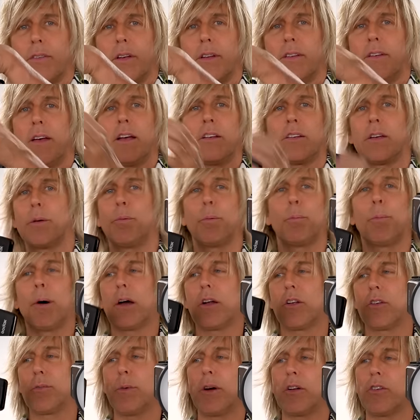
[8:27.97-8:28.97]
It takes up
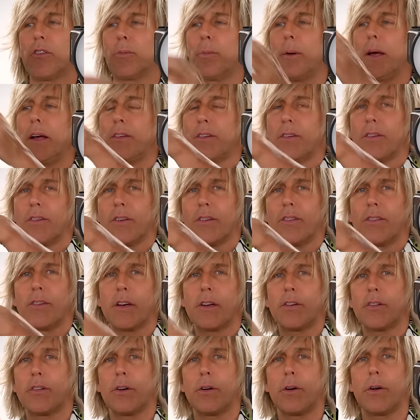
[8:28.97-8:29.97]
about as much space as a
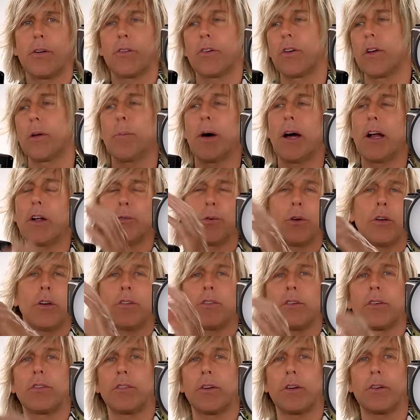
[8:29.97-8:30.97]
six hundred. So you might as well
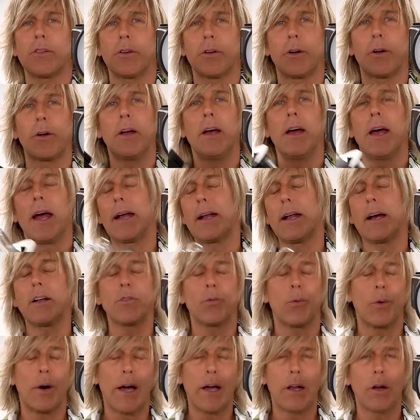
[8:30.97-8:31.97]
use a six hundred. And
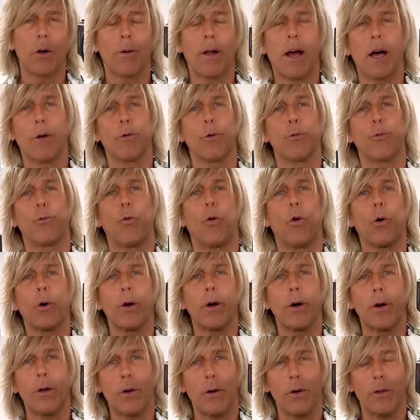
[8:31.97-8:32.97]
that's why I don't have a
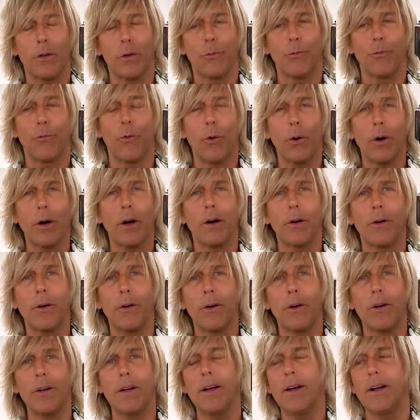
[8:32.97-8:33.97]
four hundred. The four
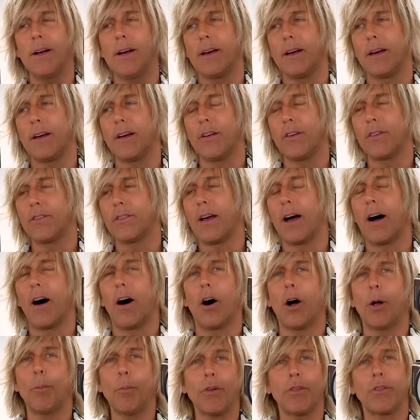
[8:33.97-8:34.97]
hundred is
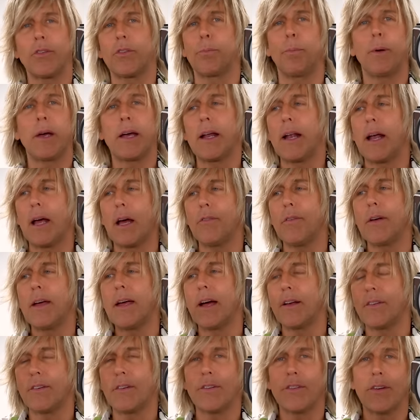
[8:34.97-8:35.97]
almost as big and
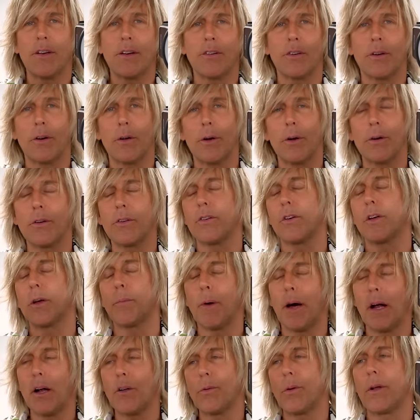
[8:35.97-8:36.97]
heavy as the six hundred. So you
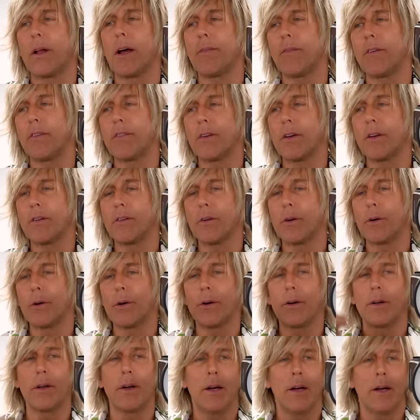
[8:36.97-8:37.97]
might as well have the six
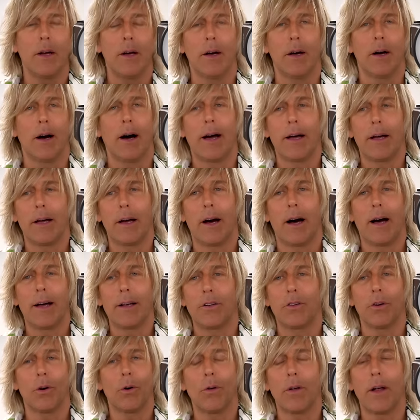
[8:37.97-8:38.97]
hundred. I, I
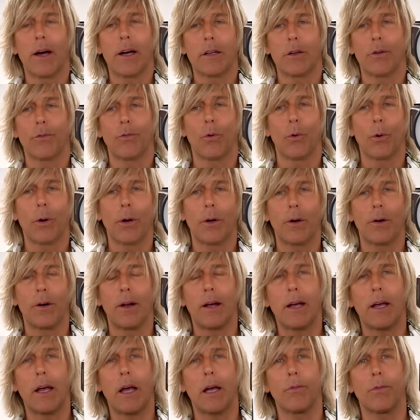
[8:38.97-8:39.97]
don't like the four hundred.
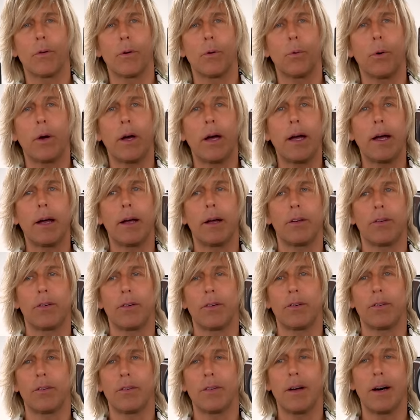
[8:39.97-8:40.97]
I gave it away. It's
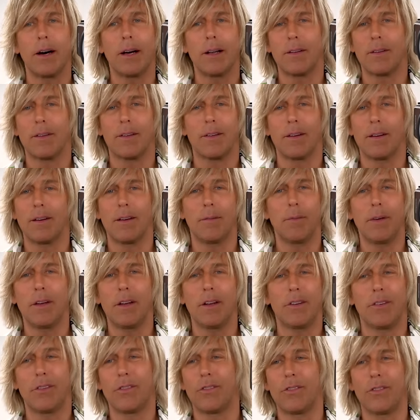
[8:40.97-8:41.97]
just not, I mean,
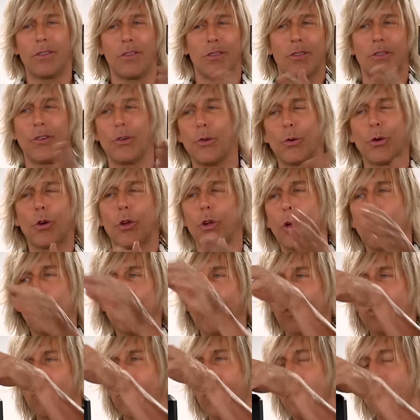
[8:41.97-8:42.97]
it's just too
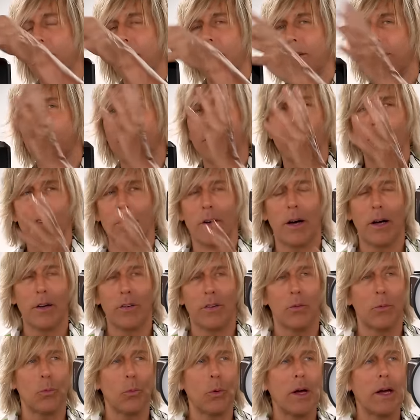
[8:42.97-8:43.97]
close to this in
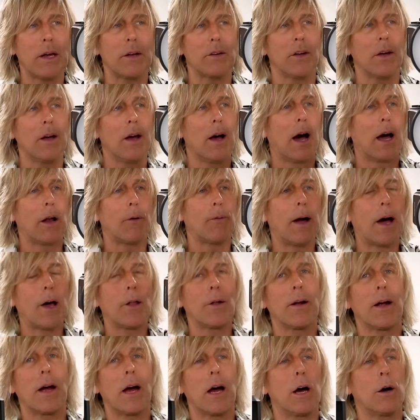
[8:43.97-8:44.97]
size and weight. I'd
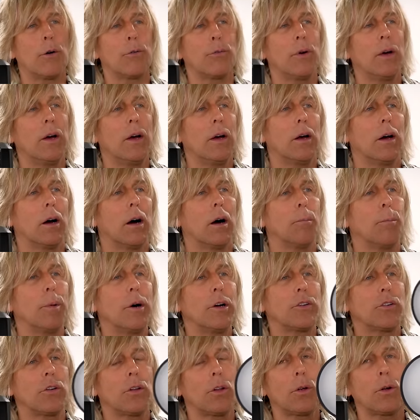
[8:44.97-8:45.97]
rather have a
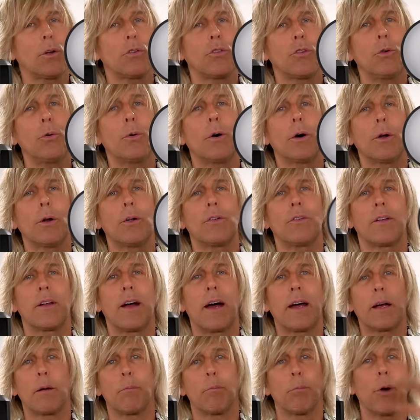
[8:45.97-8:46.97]
bunch of little two hundreds that
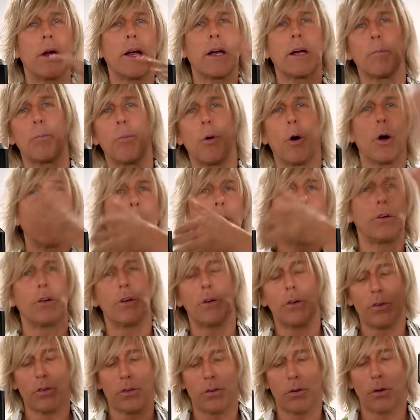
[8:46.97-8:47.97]
I can break apart and
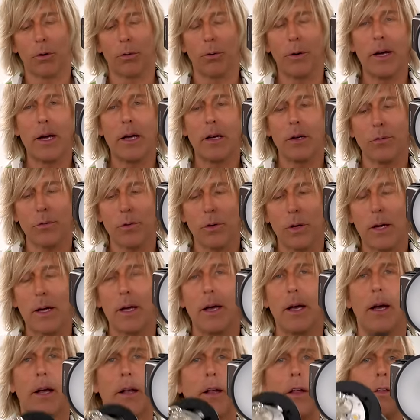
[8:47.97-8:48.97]
use creatively.